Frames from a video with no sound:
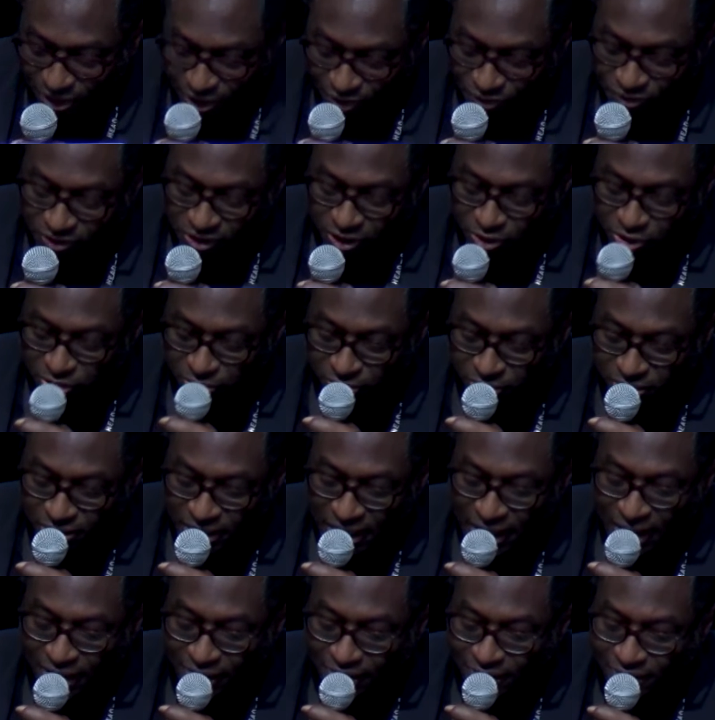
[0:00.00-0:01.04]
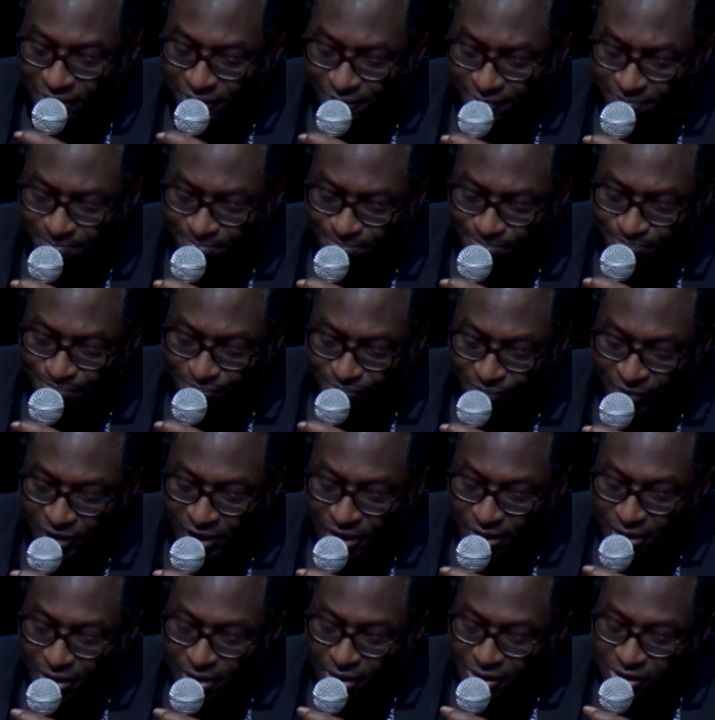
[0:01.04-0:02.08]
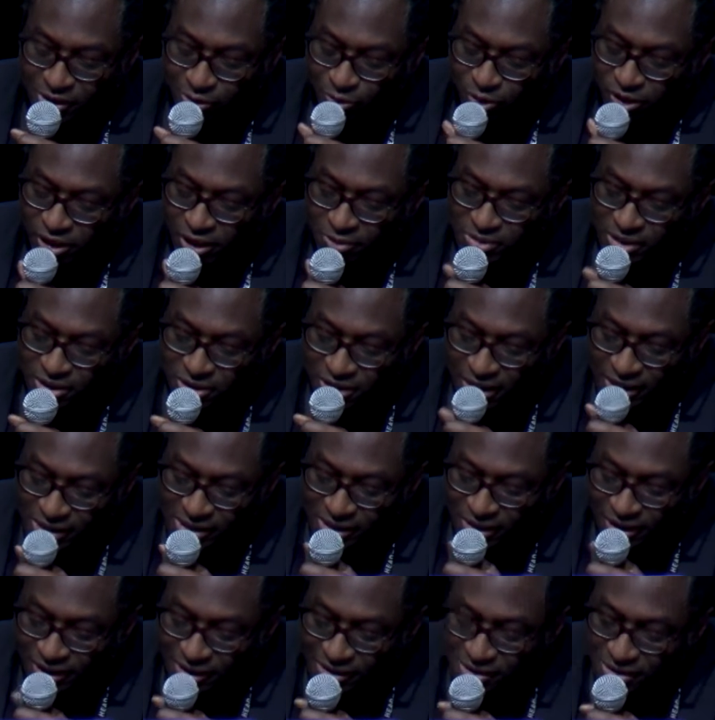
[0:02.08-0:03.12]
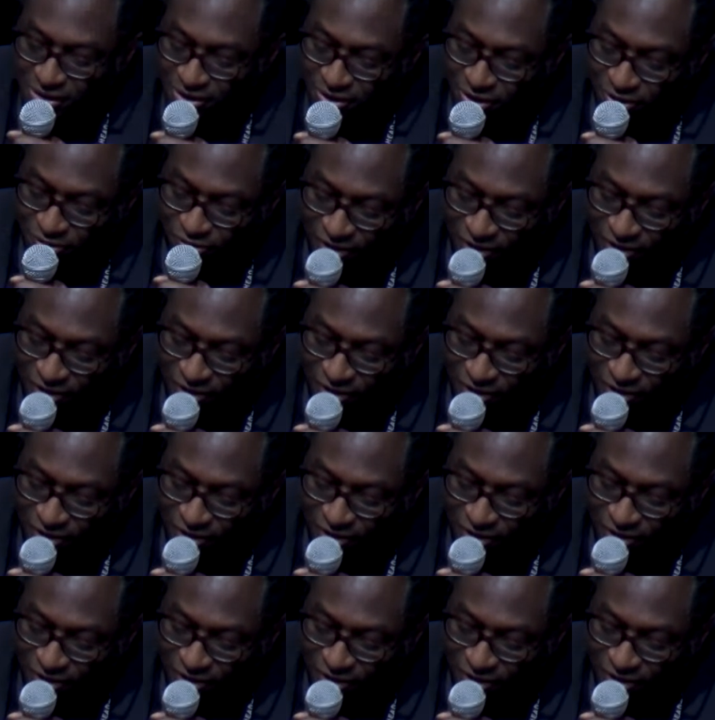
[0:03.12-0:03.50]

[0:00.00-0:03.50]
of social death. So what I'm suggesting is that the